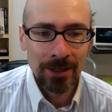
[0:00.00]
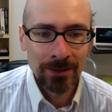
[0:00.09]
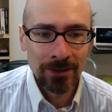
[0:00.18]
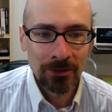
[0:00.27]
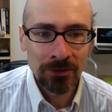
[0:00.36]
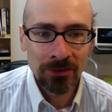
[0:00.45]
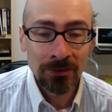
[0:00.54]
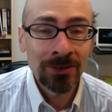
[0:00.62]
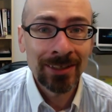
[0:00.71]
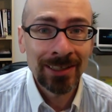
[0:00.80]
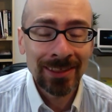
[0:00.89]
there are
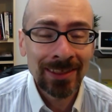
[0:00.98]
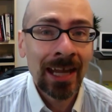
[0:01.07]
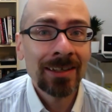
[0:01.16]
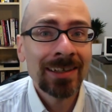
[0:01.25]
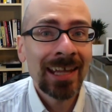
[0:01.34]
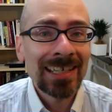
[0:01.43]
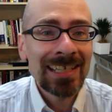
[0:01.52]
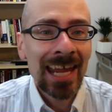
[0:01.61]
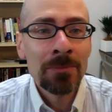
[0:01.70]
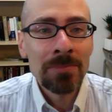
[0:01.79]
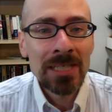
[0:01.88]
certainly that
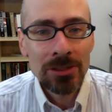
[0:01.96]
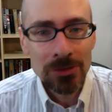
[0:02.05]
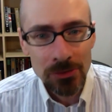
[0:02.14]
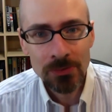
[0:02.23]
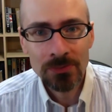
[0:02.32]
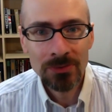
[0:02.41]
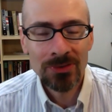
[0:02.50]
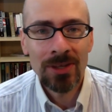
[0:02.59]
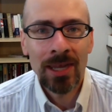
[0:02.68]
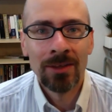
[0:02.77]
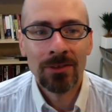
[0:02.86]
can be
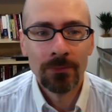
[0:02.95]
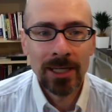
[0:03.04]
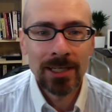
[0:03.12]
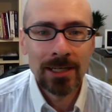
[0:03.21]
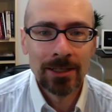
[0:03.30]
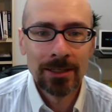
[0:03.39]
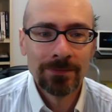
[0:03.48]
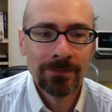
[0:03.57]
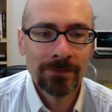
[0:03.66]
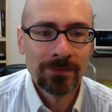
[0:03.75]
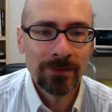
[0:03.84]
used as a way
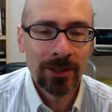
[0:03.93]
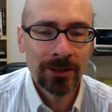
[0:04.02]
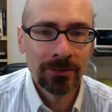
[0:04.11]
of